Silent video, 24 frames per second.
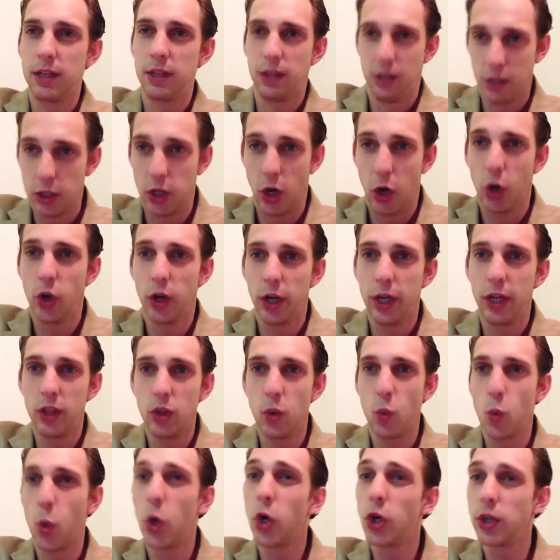occurring in the
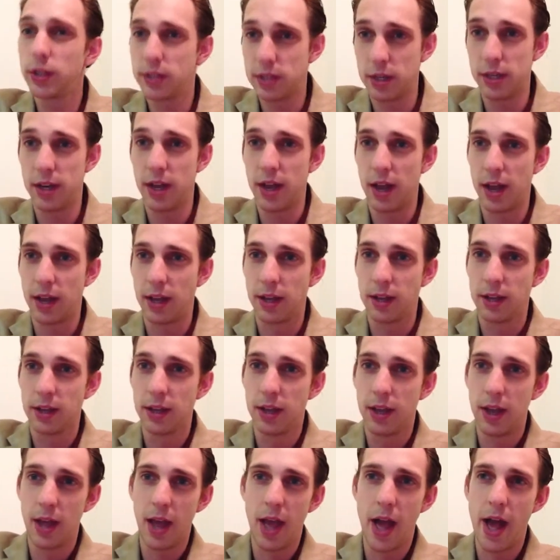world today.
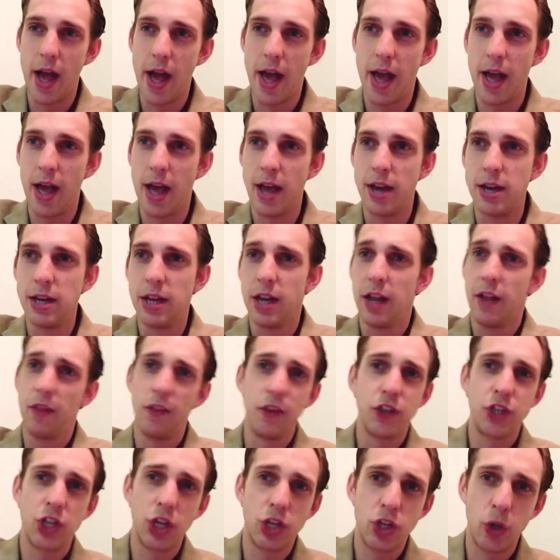And the
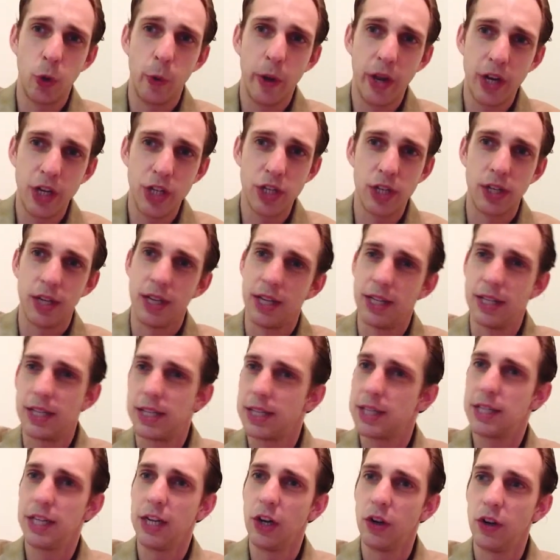situation in
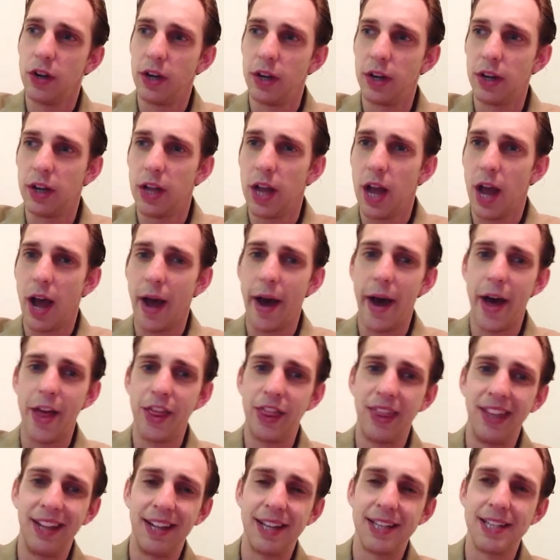Syria, I
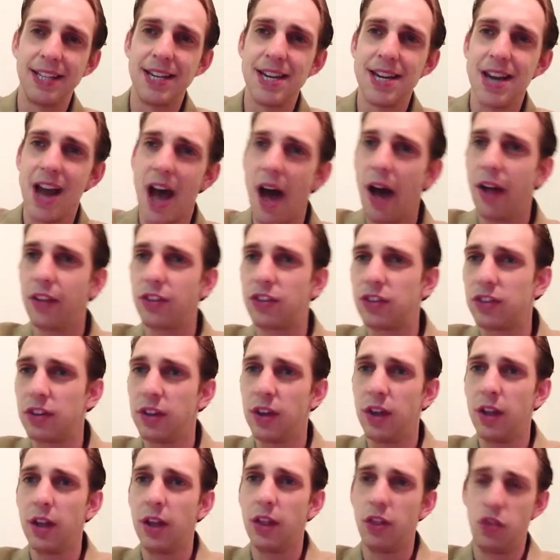think, is not
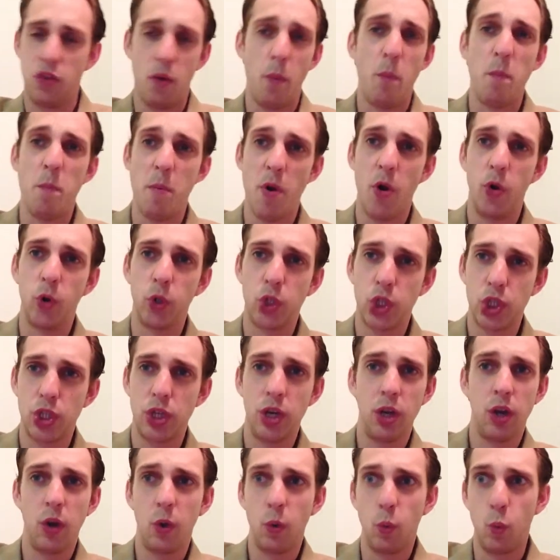the most
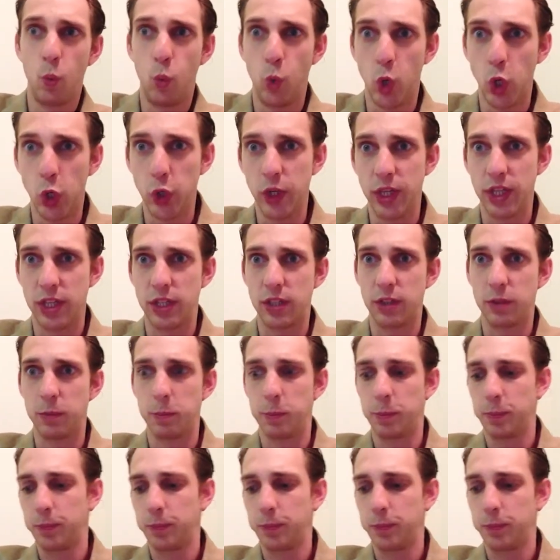worrisome.